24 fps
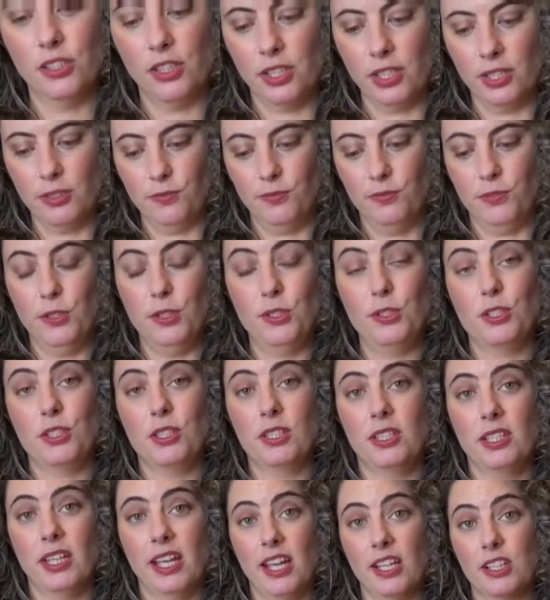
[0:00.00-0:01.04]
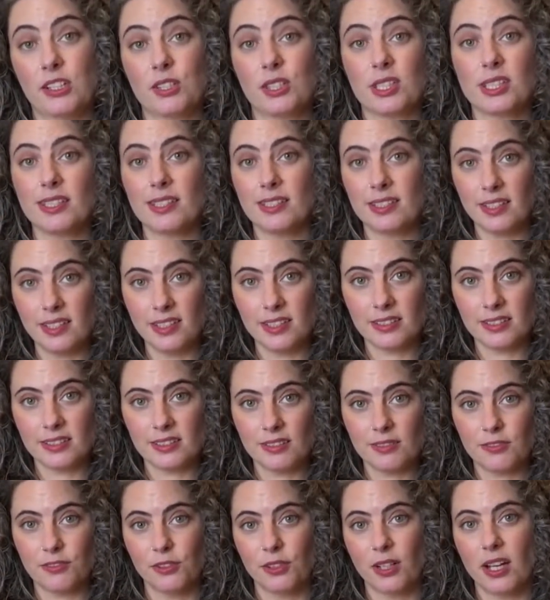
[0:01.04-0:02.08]
infusion actually sit
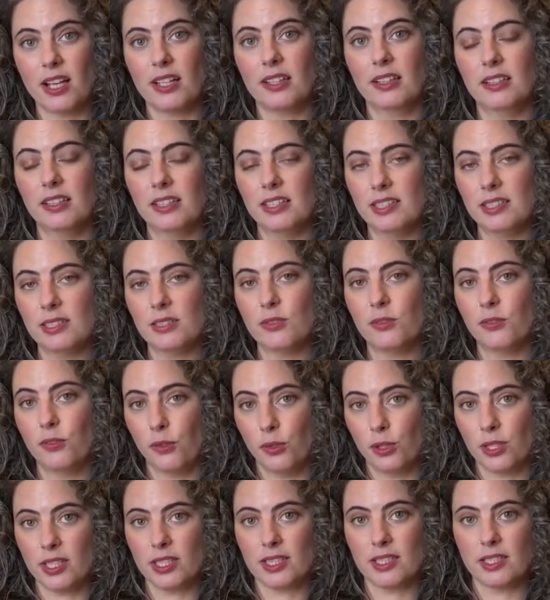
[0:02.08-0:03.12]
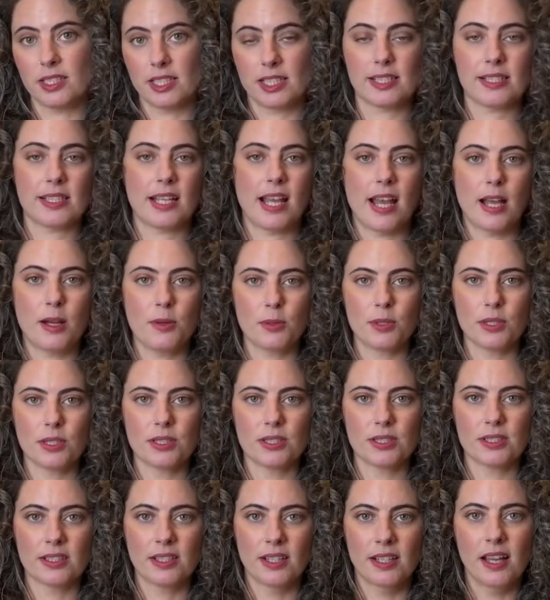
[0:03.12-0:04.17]
for at least 4 to 6
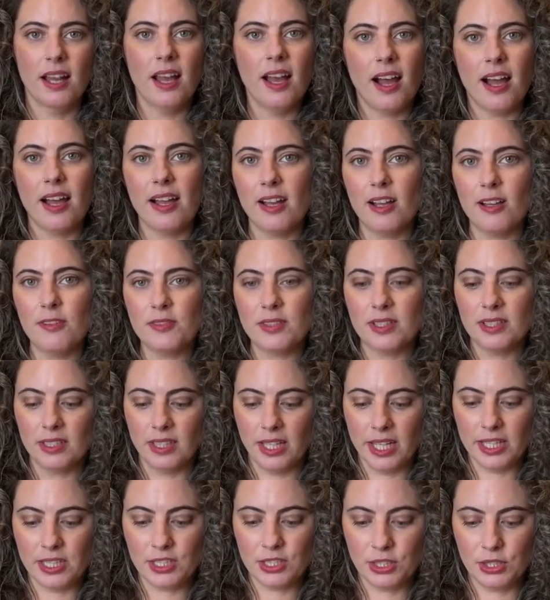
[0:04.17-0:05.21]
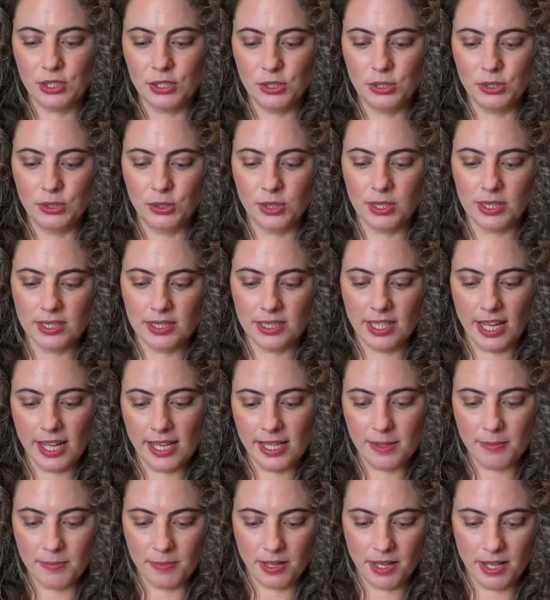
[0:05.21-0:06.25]
hours. I often like to
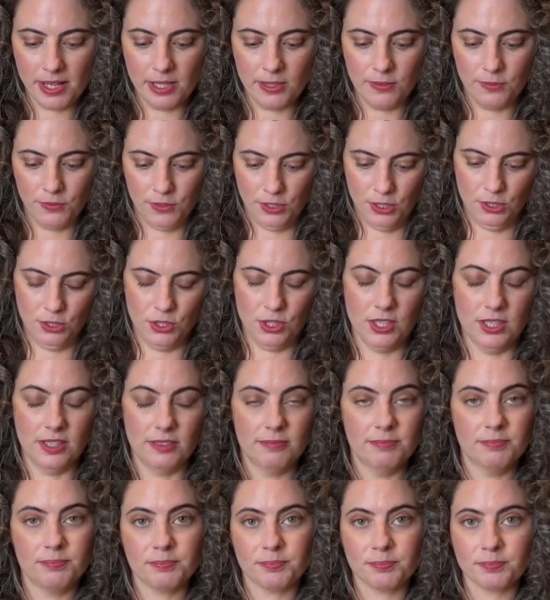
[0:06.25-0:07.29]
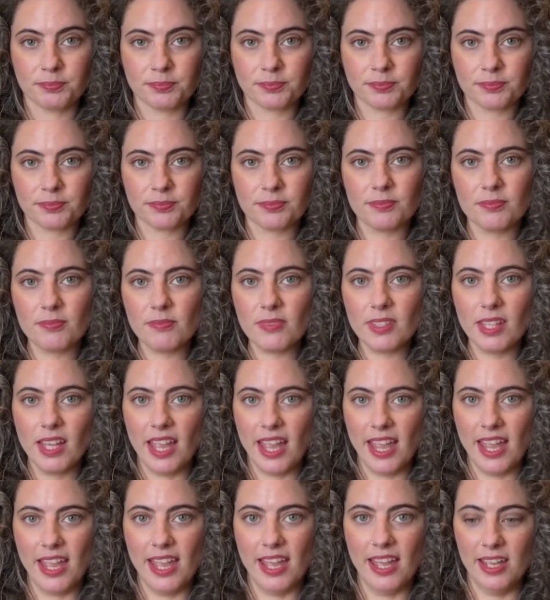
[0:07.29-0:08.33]
take my infusion
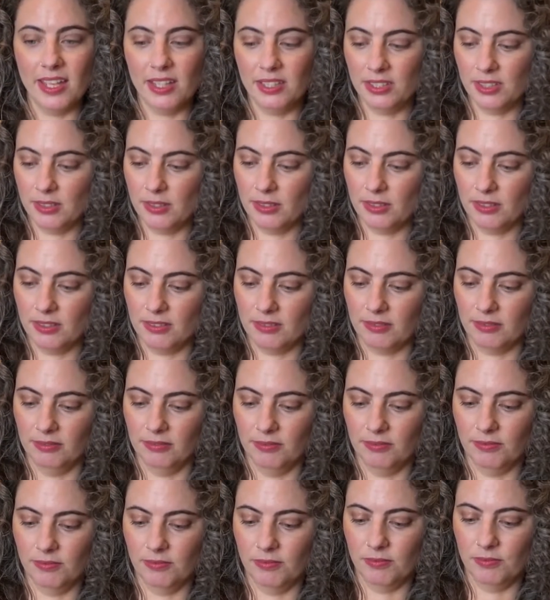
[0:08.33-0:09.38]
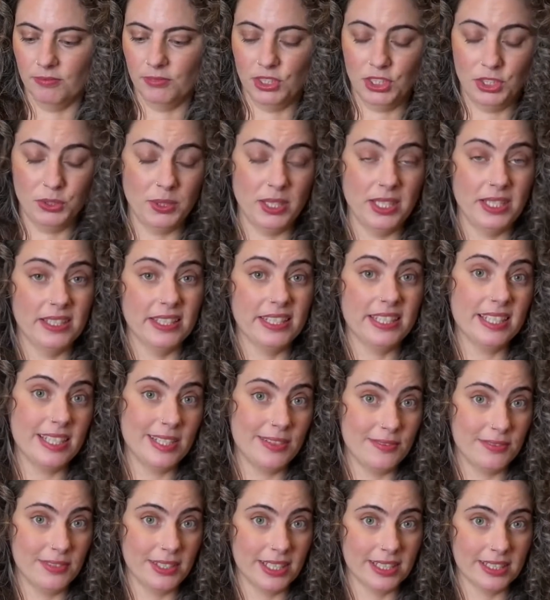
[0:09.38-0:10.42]
and do it in the
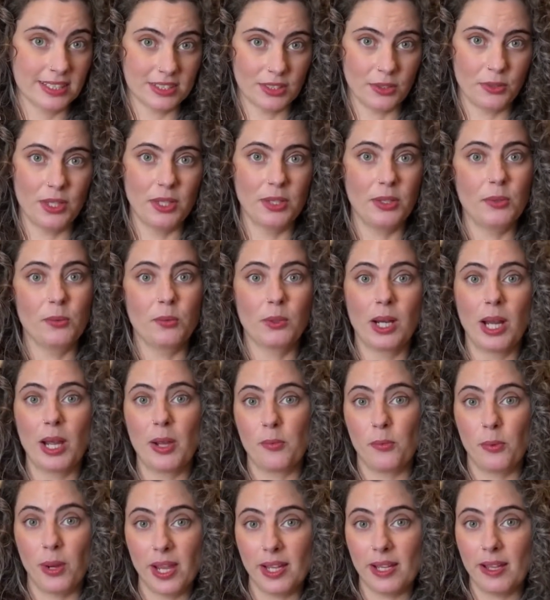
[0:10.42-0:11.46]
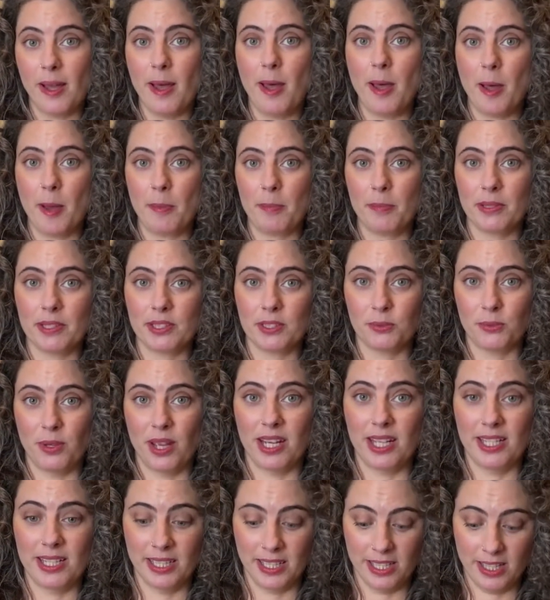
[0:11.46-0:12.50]
evening so that when I wake up, it's
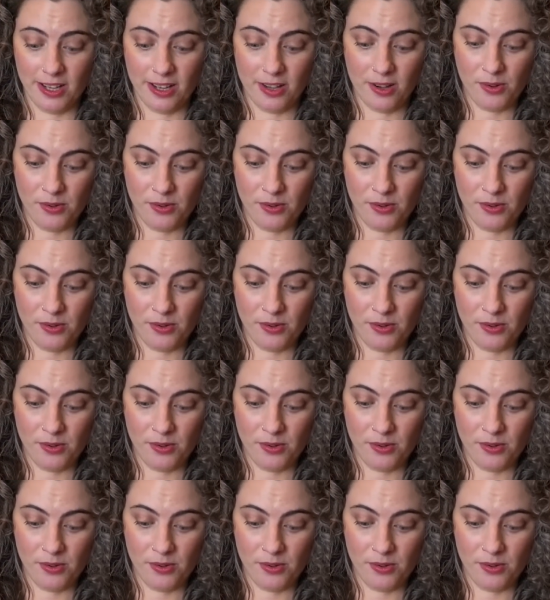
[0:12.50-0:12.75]
ready to go.